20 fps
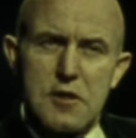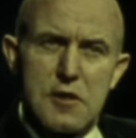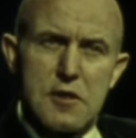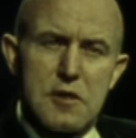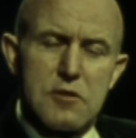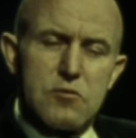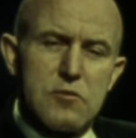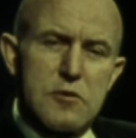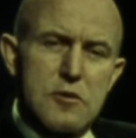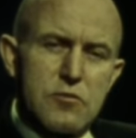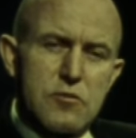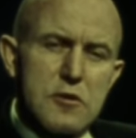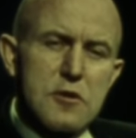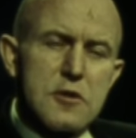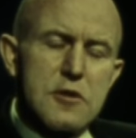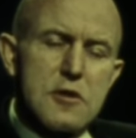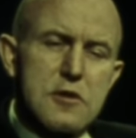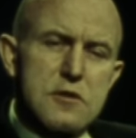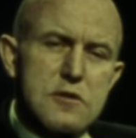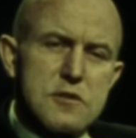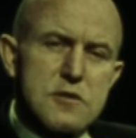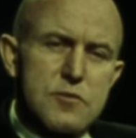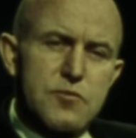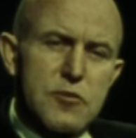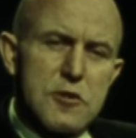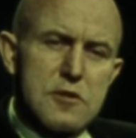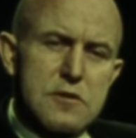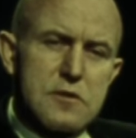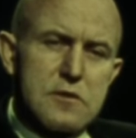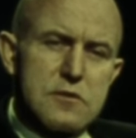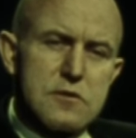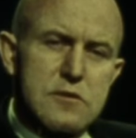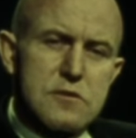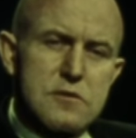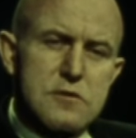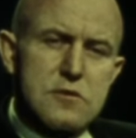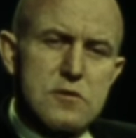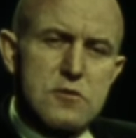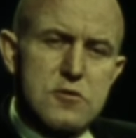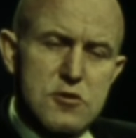And we really anticipate that
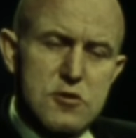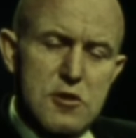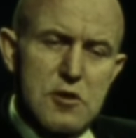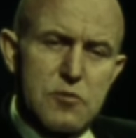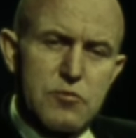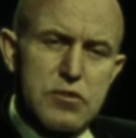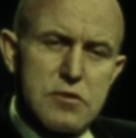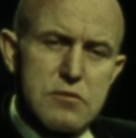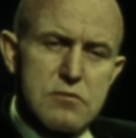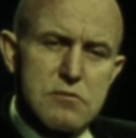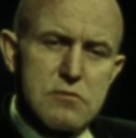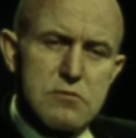this ship